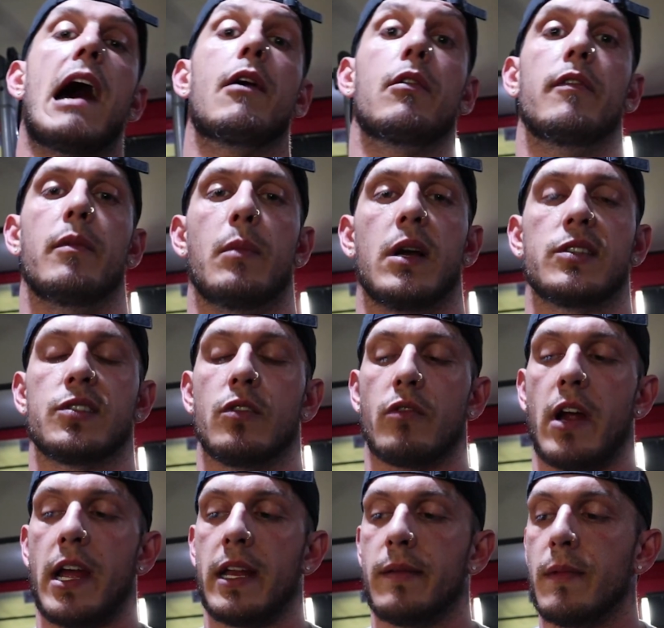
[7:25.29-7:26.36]
of the muscle,
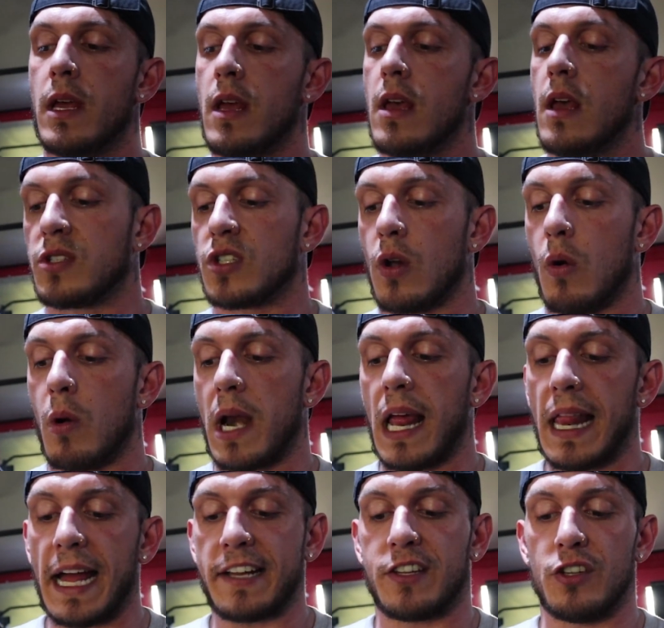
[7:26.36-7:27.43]
right? So what I
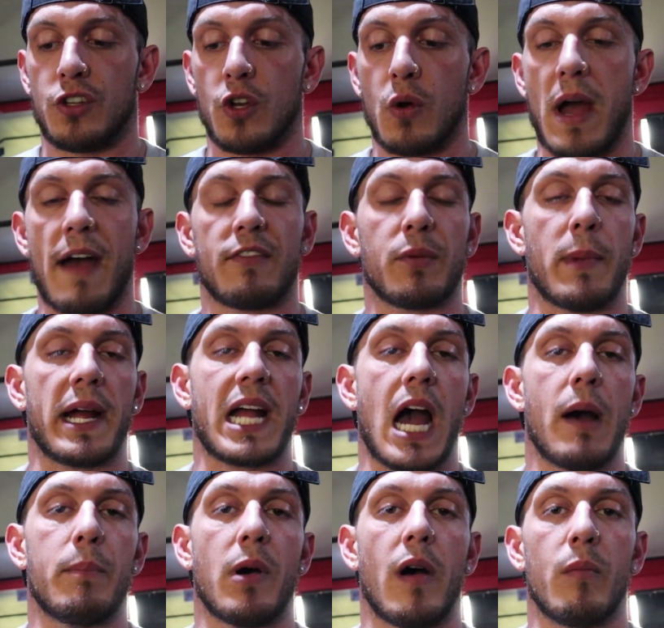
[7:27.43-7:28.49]
like to do after my
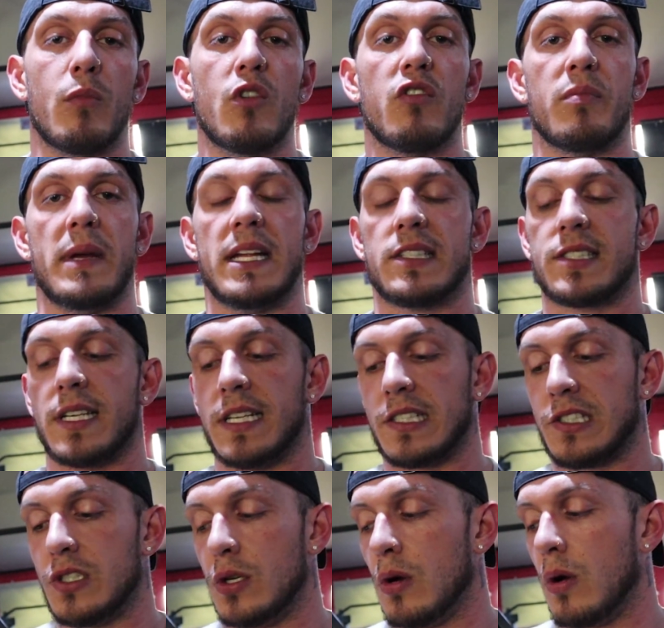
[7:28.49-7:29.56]
compound movements
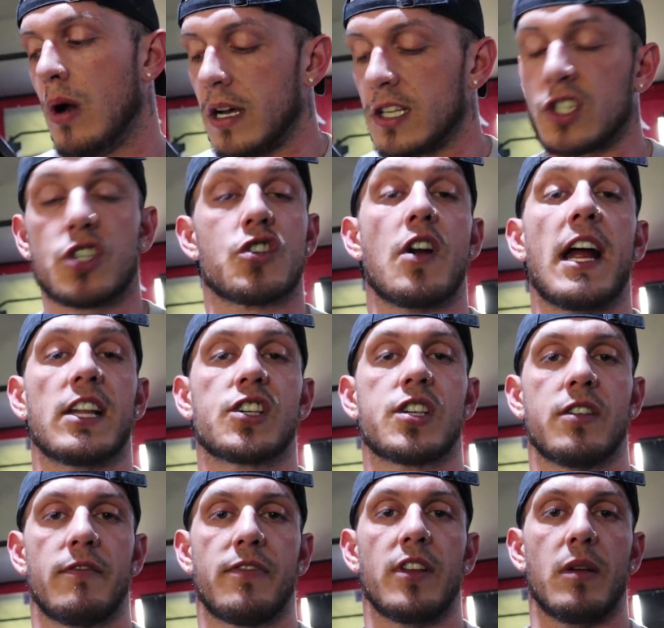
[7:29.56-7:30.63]
is do a stretch
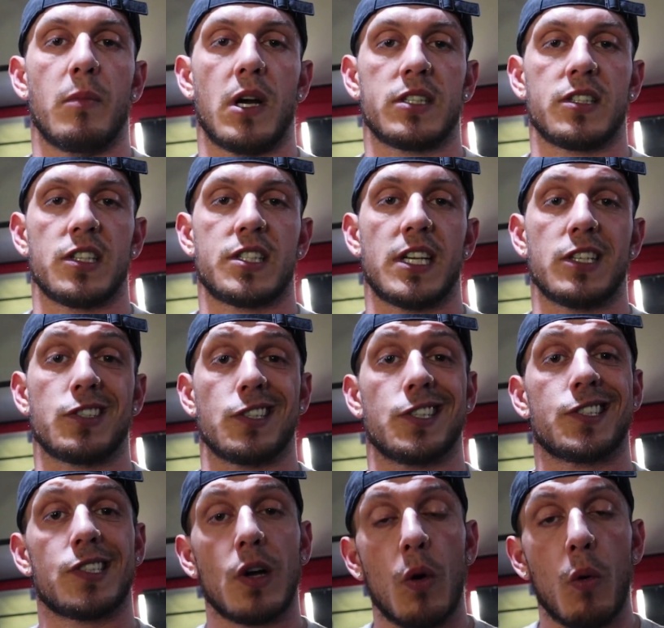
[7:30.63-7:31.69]
for the muscle, essentially.
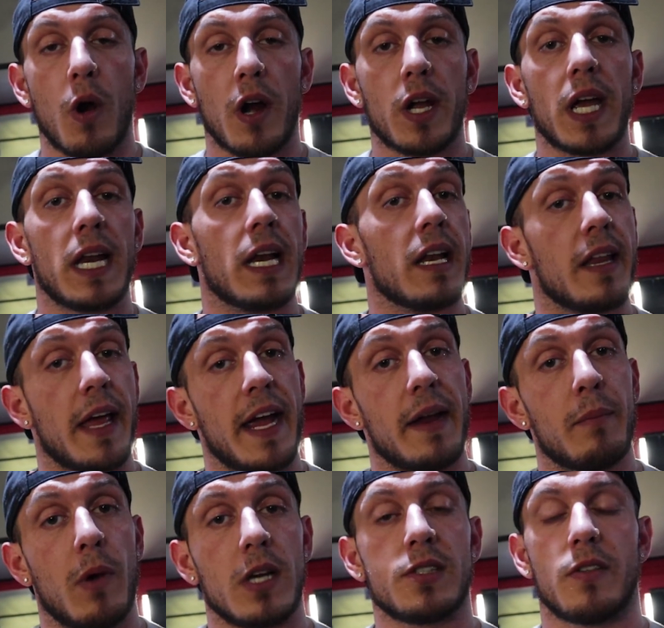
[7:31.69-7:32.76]
Still working and
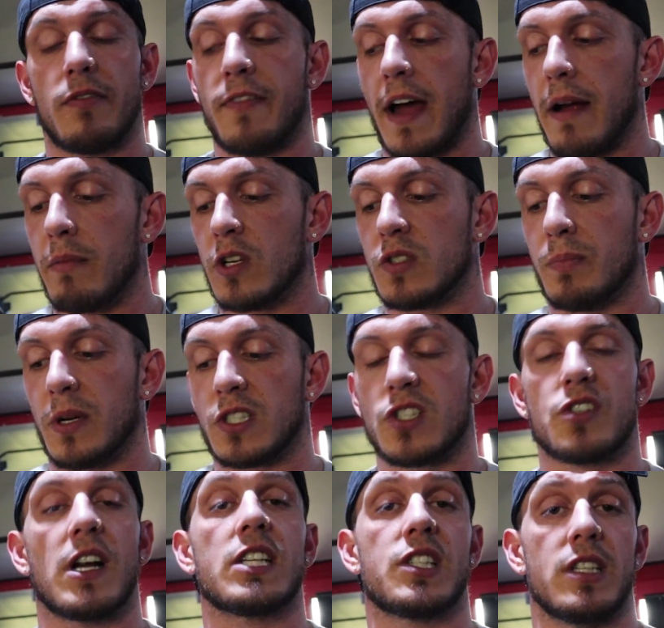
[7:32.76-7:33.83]
laying muscle fibers, but
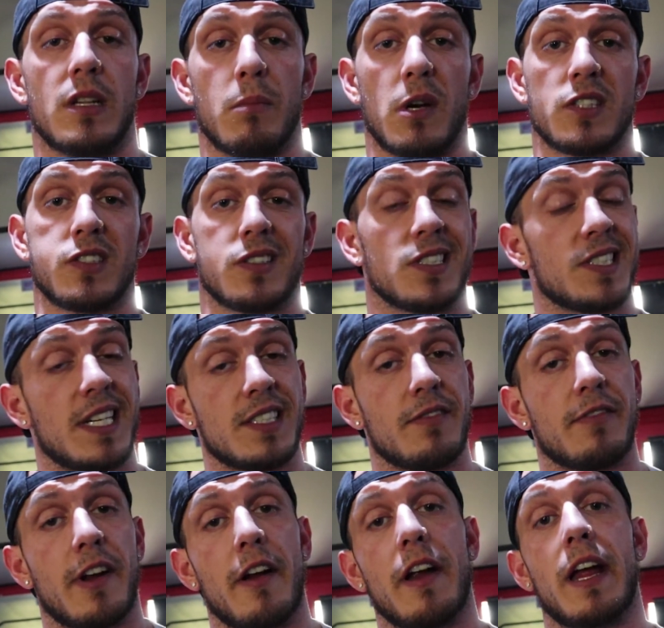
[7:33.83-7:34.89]
stretching the muscle, because that's a
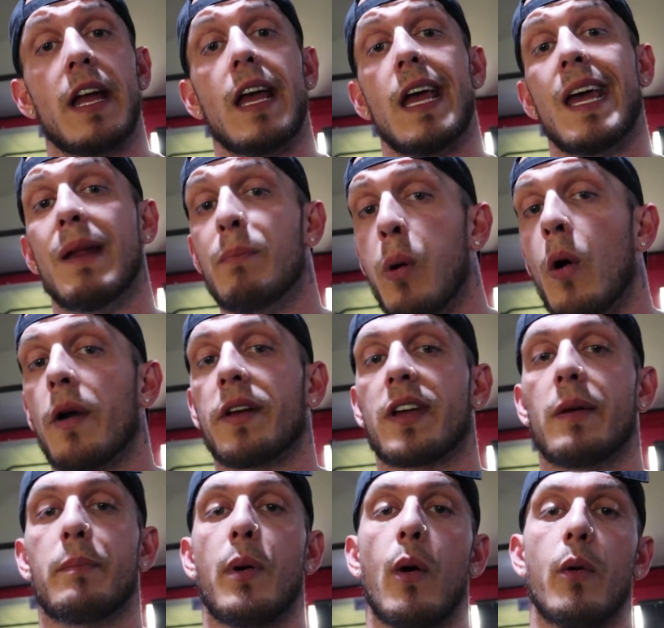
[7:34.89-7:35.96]
very important
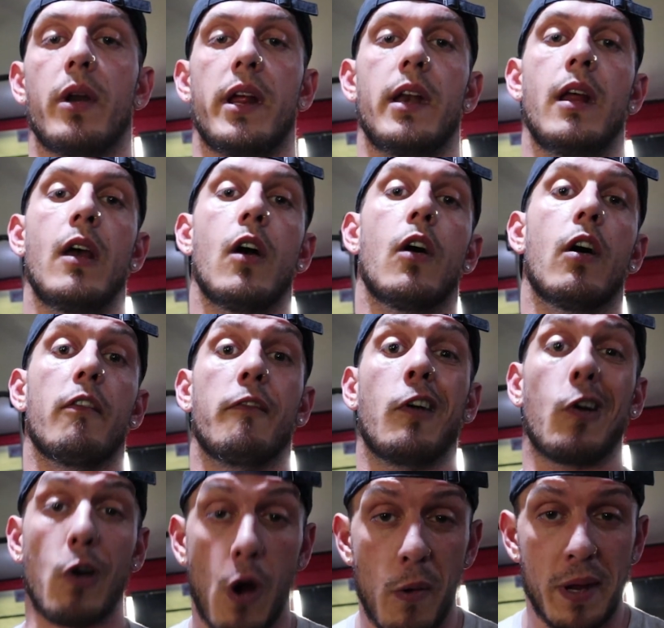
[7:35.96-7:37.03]
component of
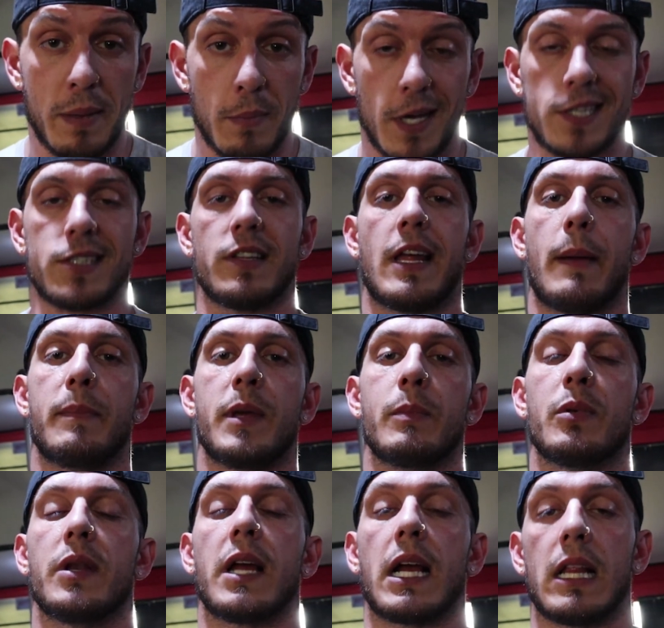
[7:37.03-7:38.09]
growing muscle that
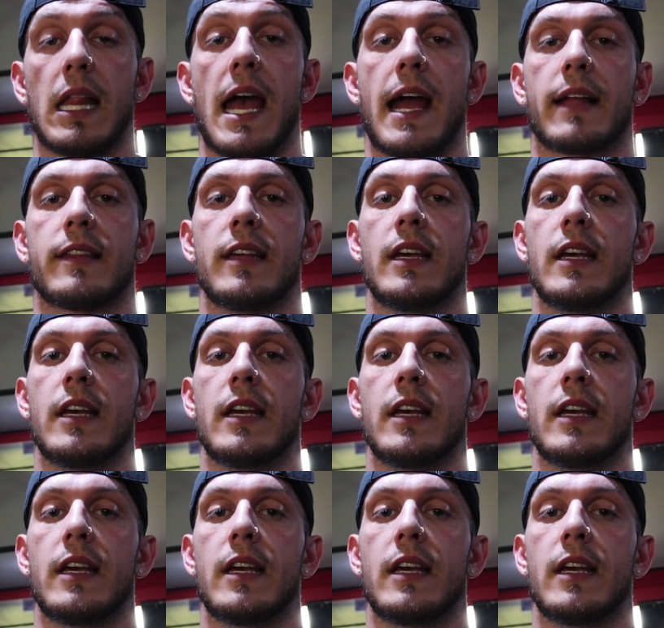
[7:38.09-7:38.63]
people neglect.